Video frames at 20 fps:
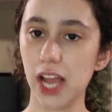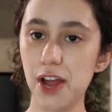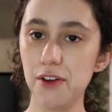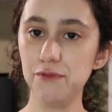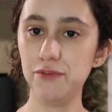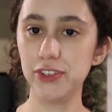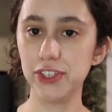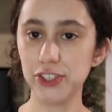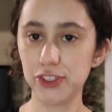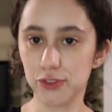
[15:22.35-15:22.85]

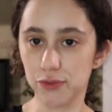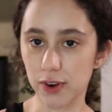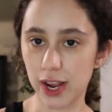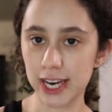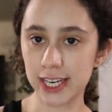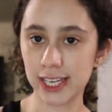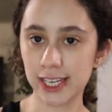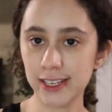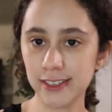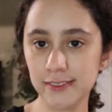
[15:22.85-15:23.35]
I'm feeling
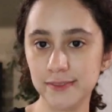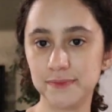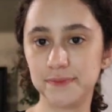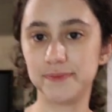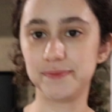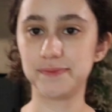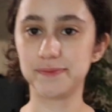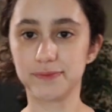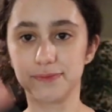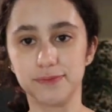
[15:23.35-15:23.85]
ready.
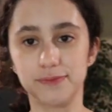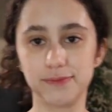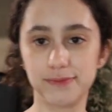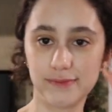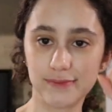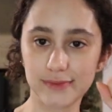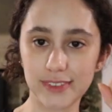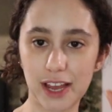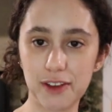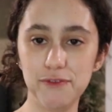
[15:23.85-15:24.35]

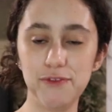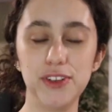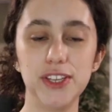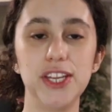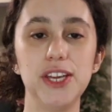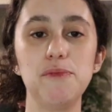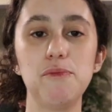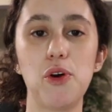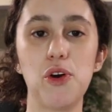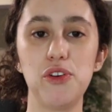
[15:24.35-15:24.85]
I'm
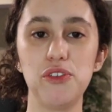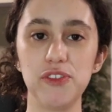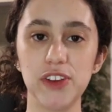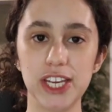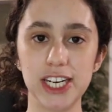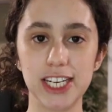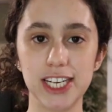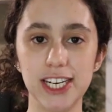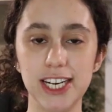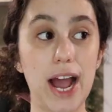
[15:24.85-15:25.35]
feeling
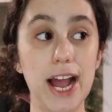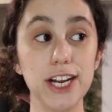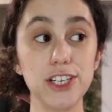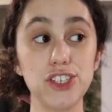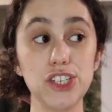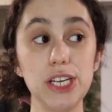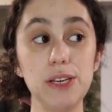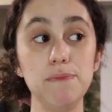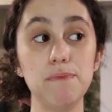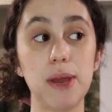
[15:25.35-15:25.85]
motivated. I
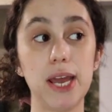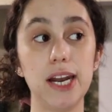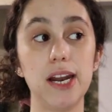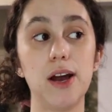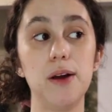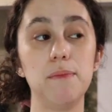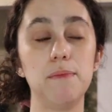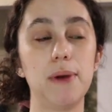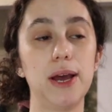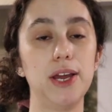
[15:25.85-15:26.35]
actually made
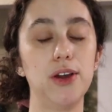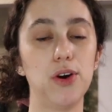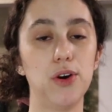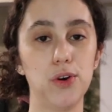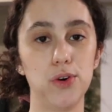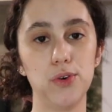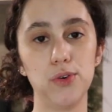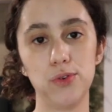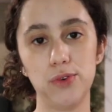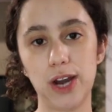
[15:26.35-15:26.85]
up my
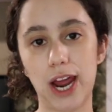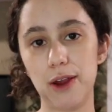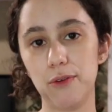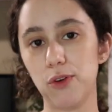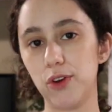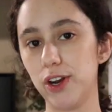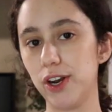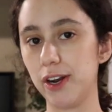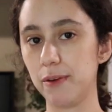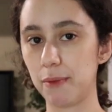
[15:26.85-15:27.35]
own, I
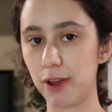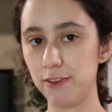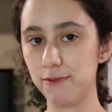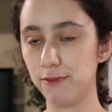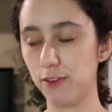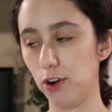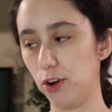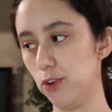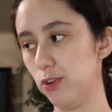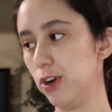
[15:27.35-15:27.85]
wrote it in my
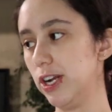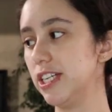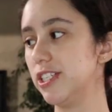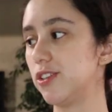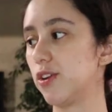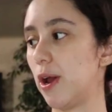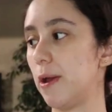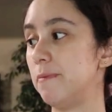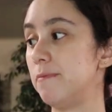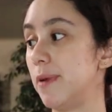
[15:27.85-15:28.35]
phone,
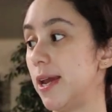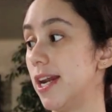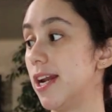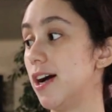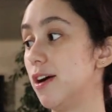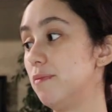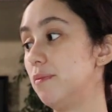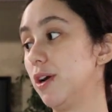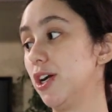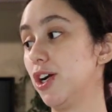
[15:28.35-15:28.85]
so I made
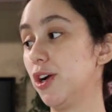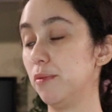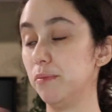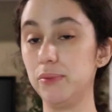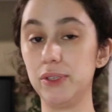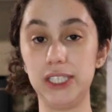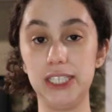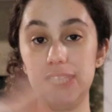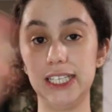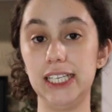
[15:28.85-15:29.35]
up a
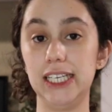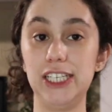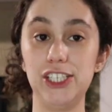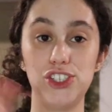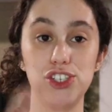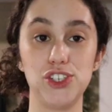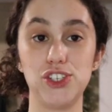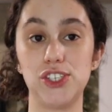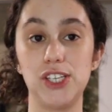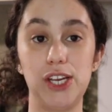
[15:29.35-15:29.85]
completely
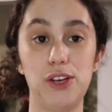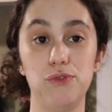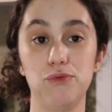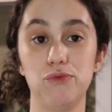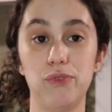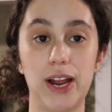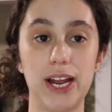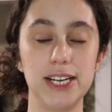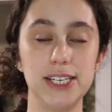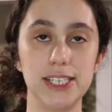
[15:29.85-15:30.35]
just like
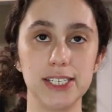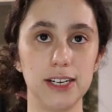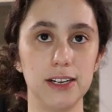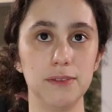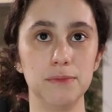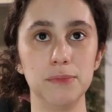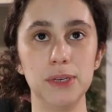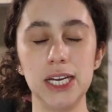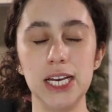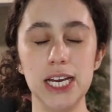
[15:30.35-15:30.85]

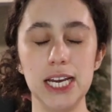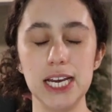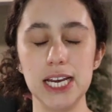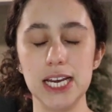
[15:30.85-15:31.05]
random